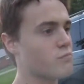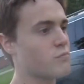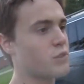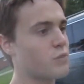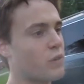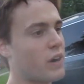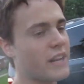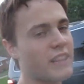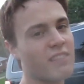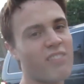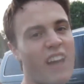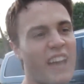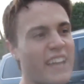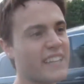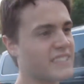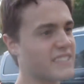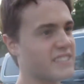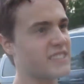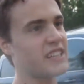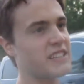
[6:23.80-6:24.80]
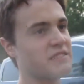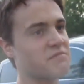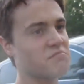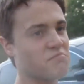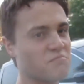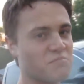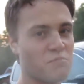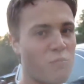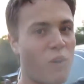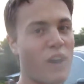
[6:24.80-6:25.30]
running lights
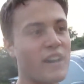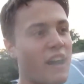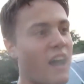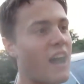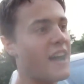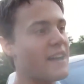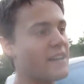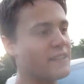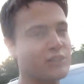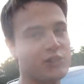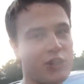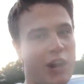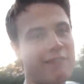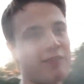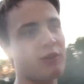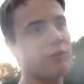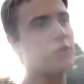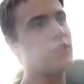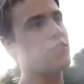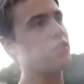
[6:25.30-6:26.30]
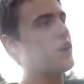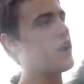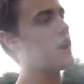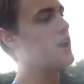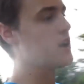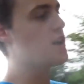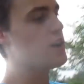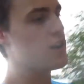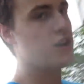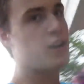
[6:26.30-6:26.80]
and whatnot, and driving with
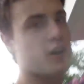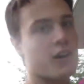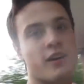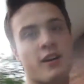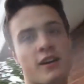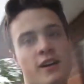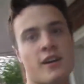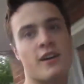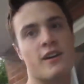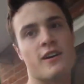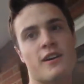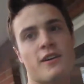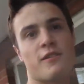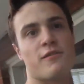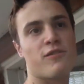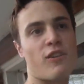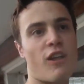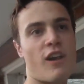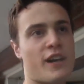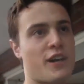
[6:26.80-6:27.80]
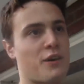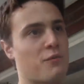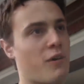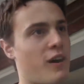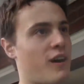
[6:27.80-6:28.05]
vlogging